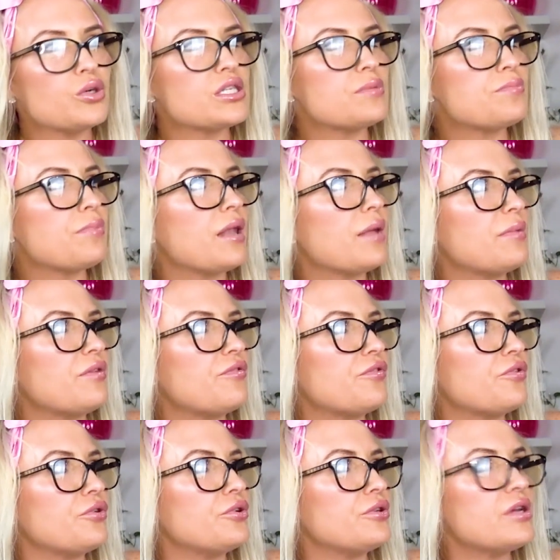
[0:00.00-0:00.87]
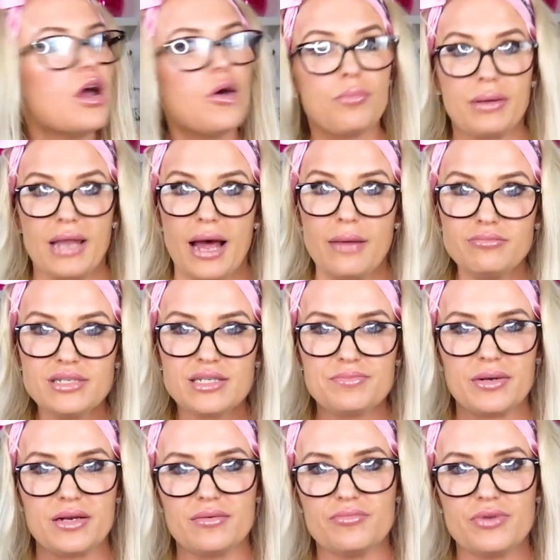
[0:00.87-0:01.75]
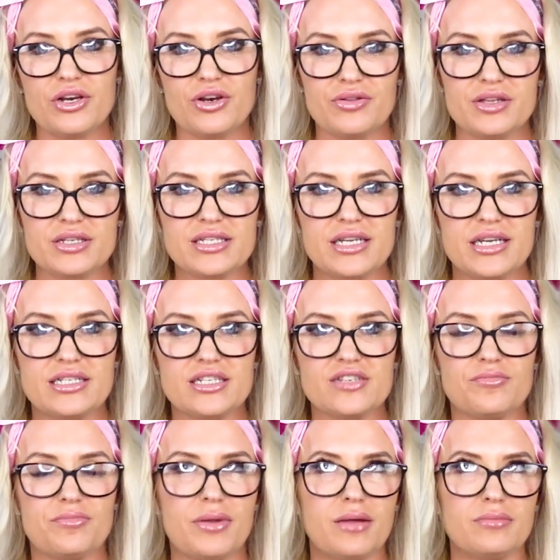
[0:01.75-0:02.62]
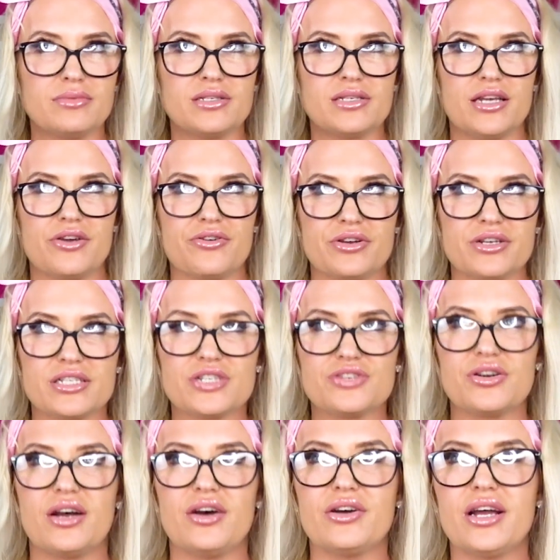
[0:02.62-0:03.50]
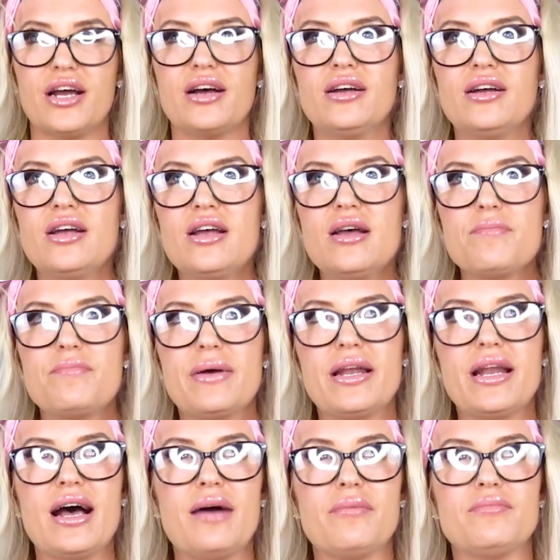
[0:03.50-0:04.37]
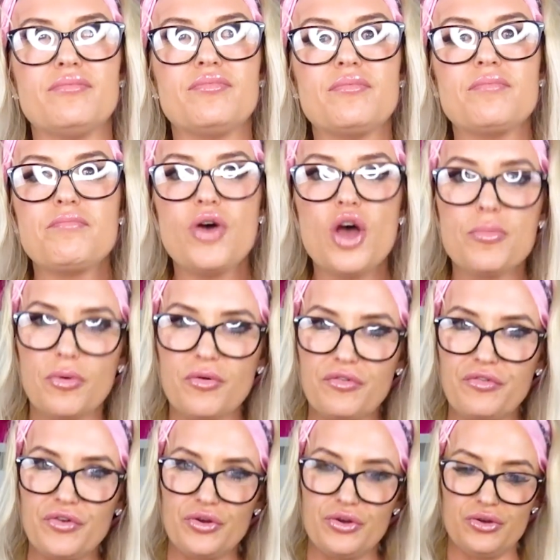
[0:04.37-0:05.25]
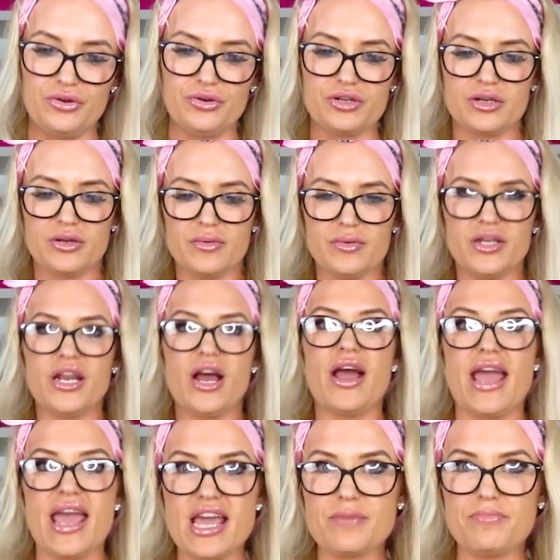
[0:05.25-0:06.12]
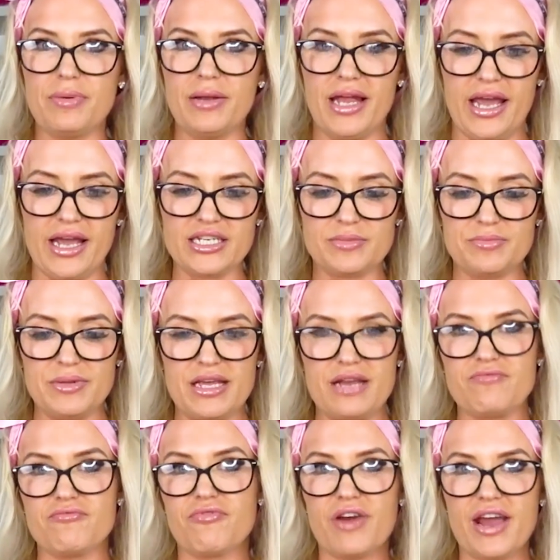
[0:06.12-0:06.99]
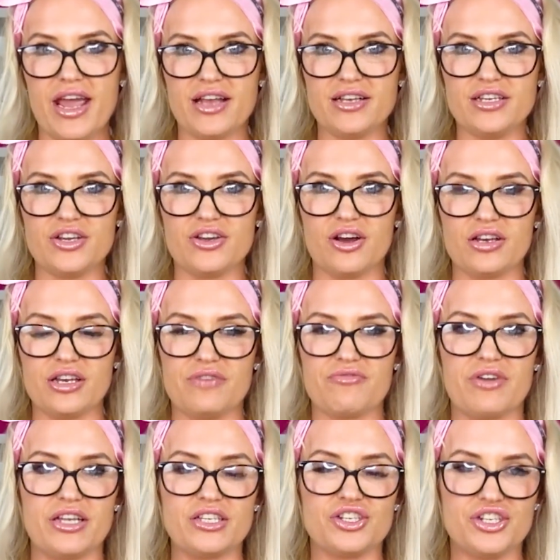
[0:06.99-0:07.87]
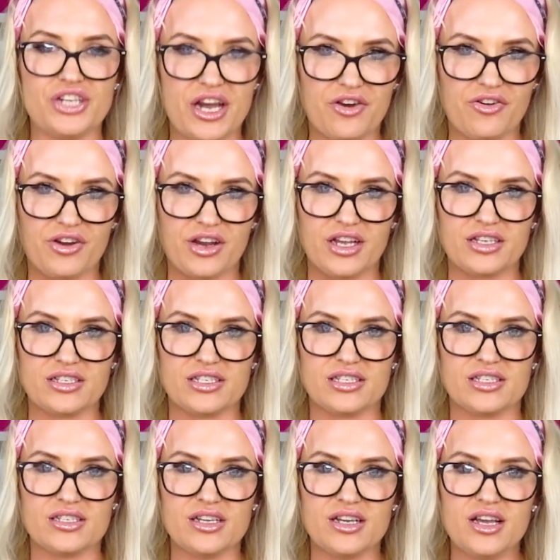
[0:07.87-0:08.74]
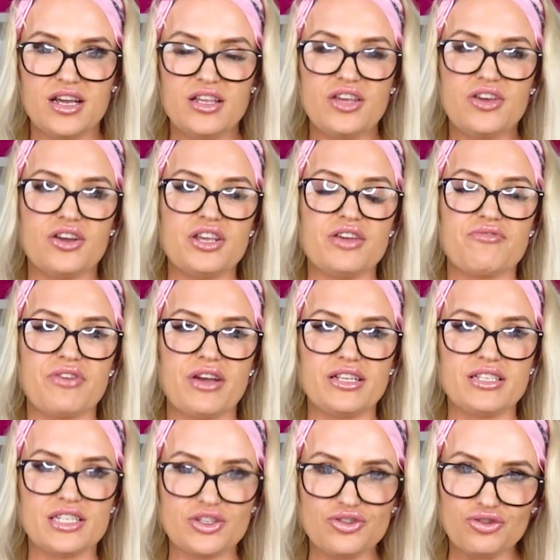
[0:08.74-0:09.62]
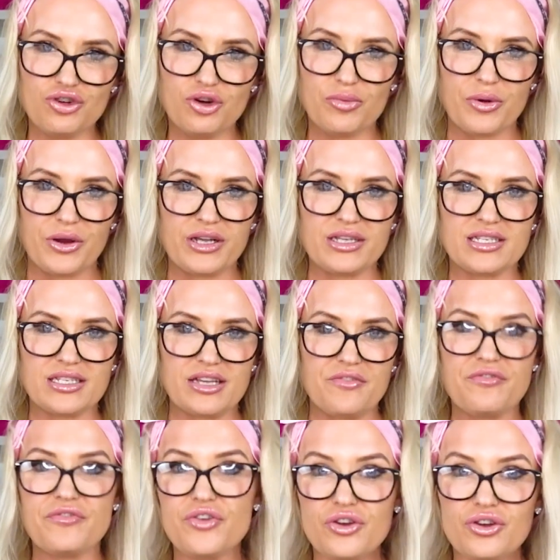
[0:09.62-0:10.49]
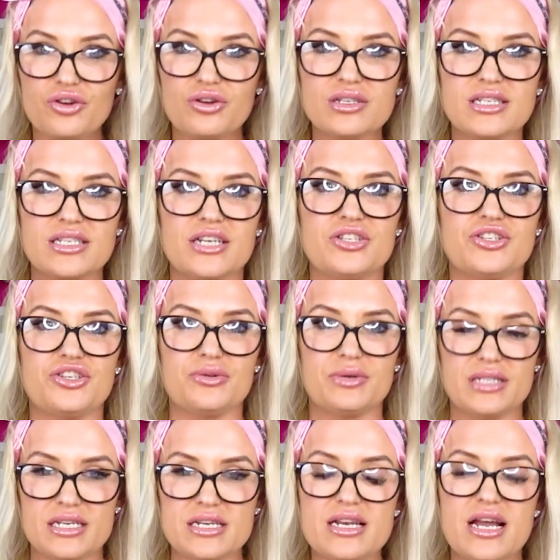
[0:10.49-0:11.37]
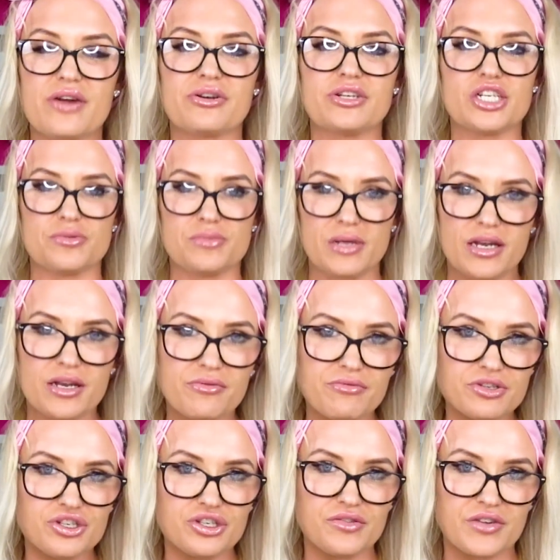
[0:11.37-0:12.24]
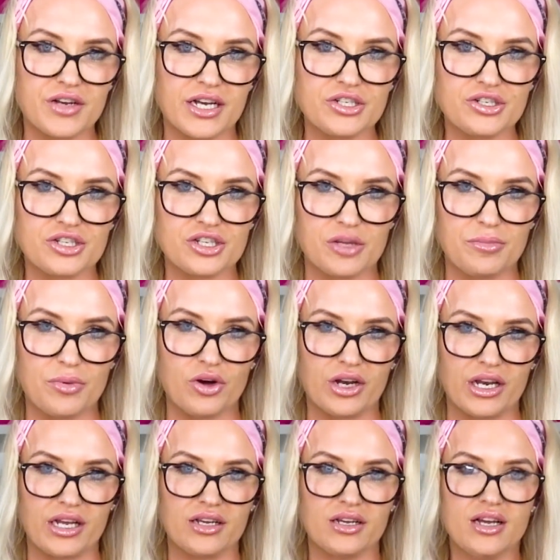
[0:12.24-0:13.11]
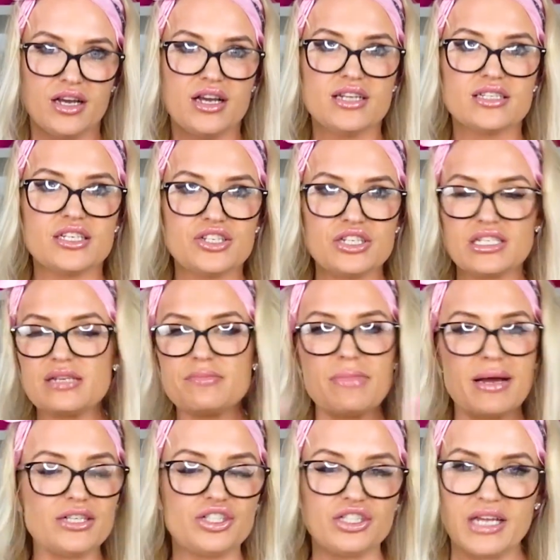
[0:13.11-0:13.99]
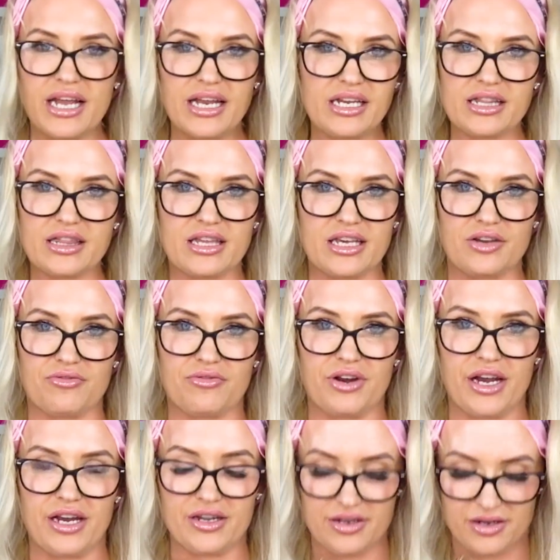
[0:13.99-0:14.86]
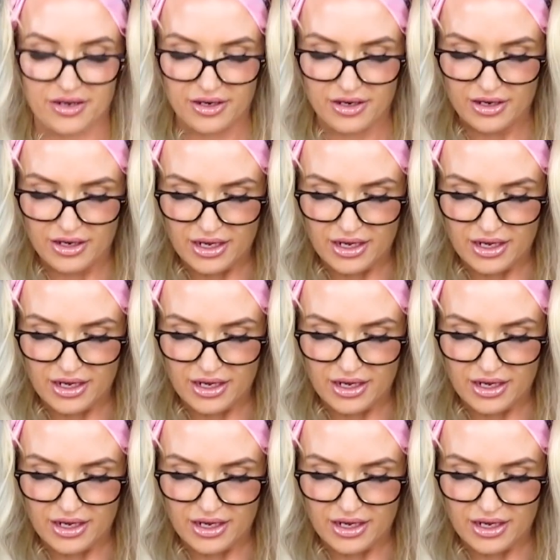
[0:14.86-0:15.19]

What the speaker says: What's plummy food? Plums, but we're not in the season of plums here in Australia. But purple food, eggplant. But then red, you got your red cherries. You got your red strawberries. So food also too is a nourishment and a rejuvenation of the body. So just imagine anything red.